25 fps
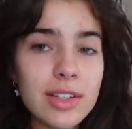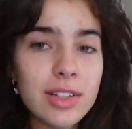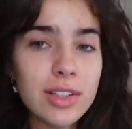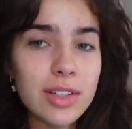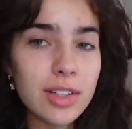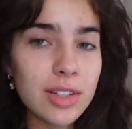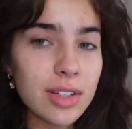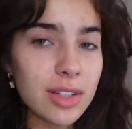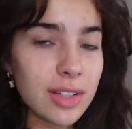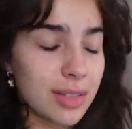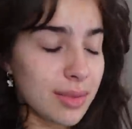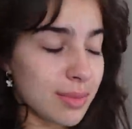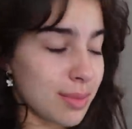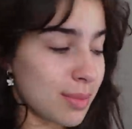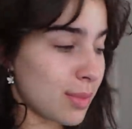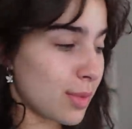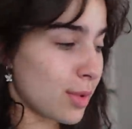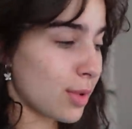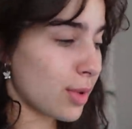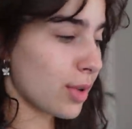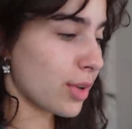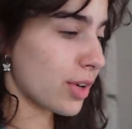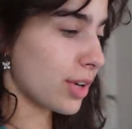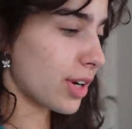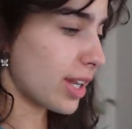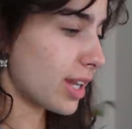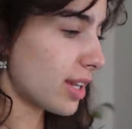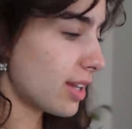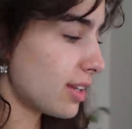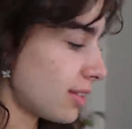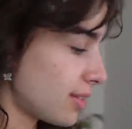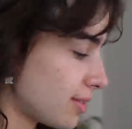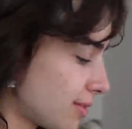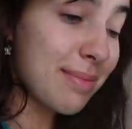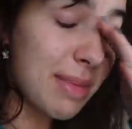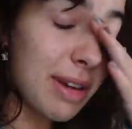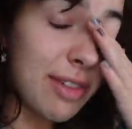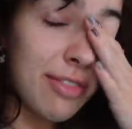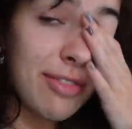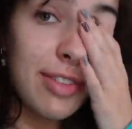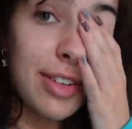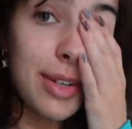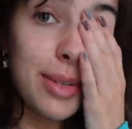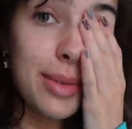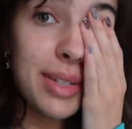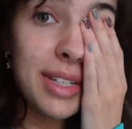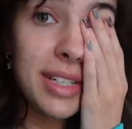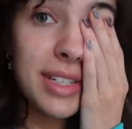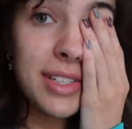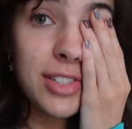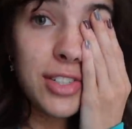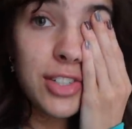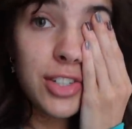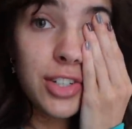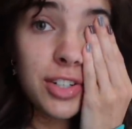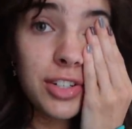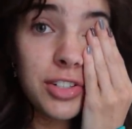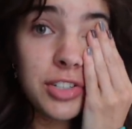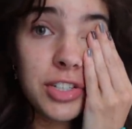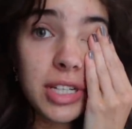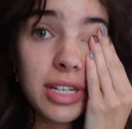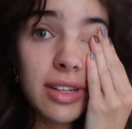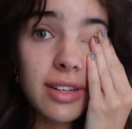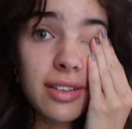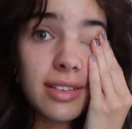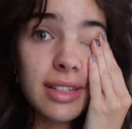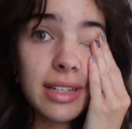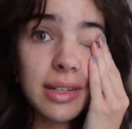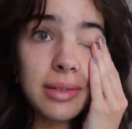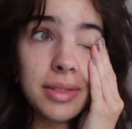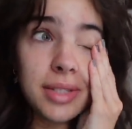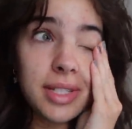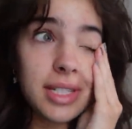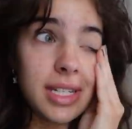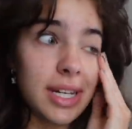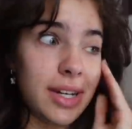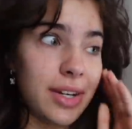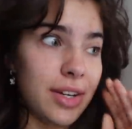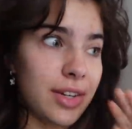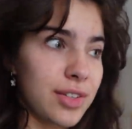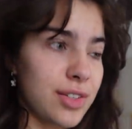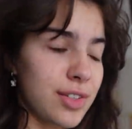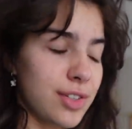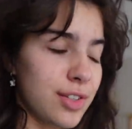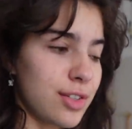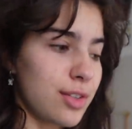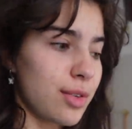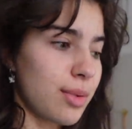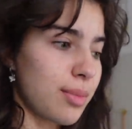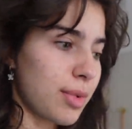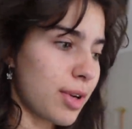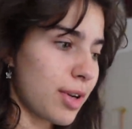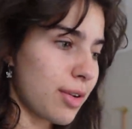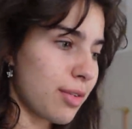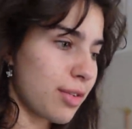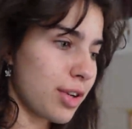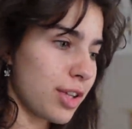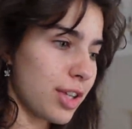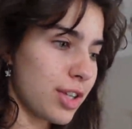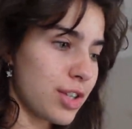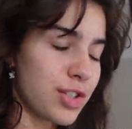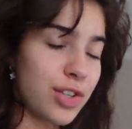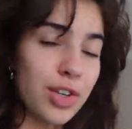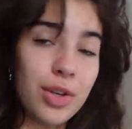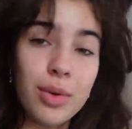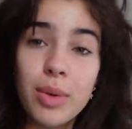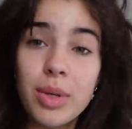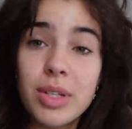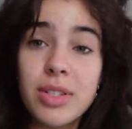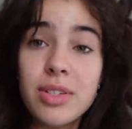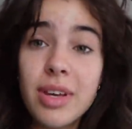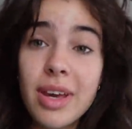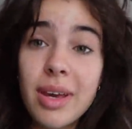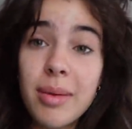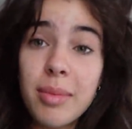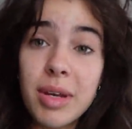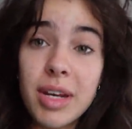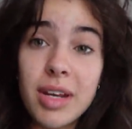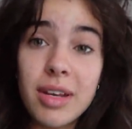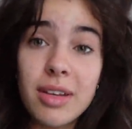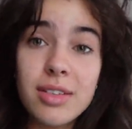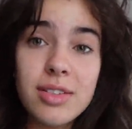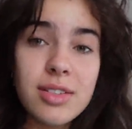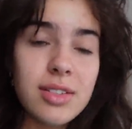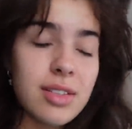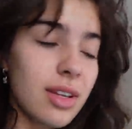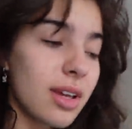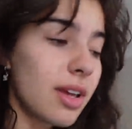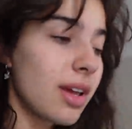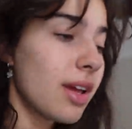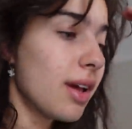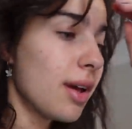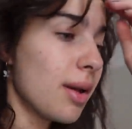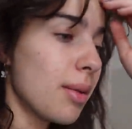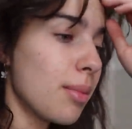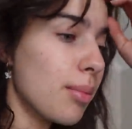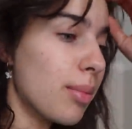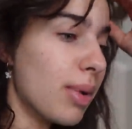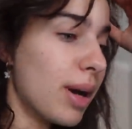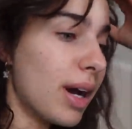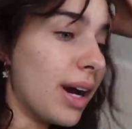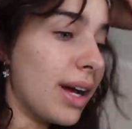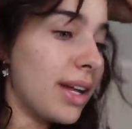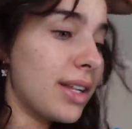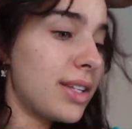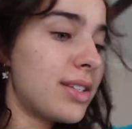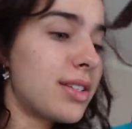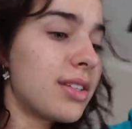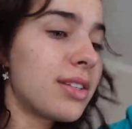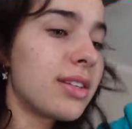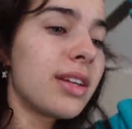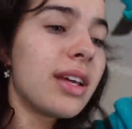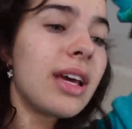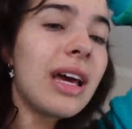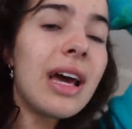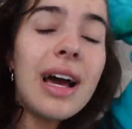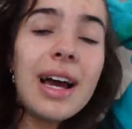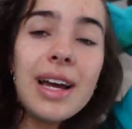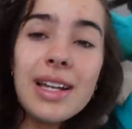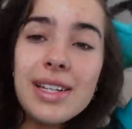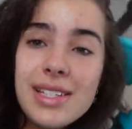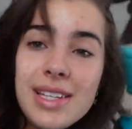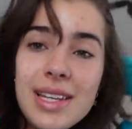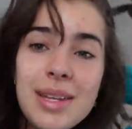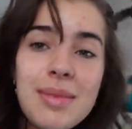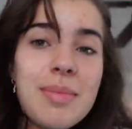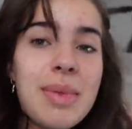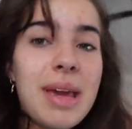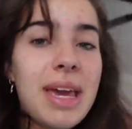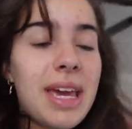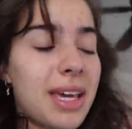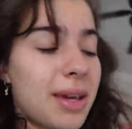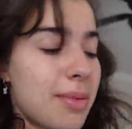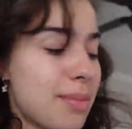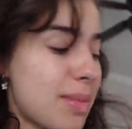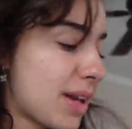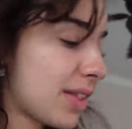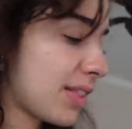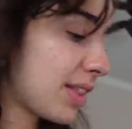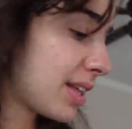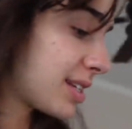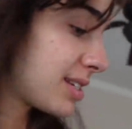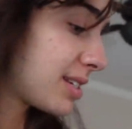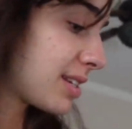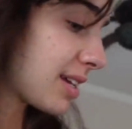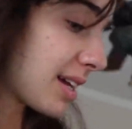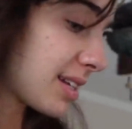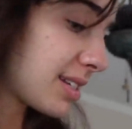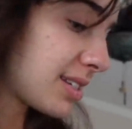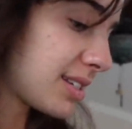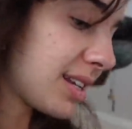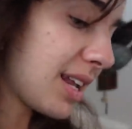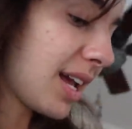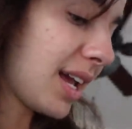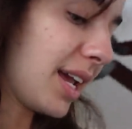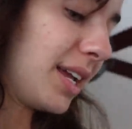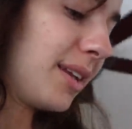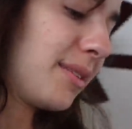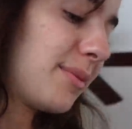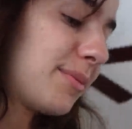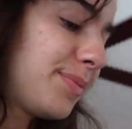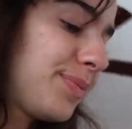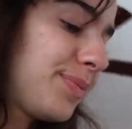Good morning. My phone is charging downstairs, so I'm not really sure what time it is. But I did make my list last night.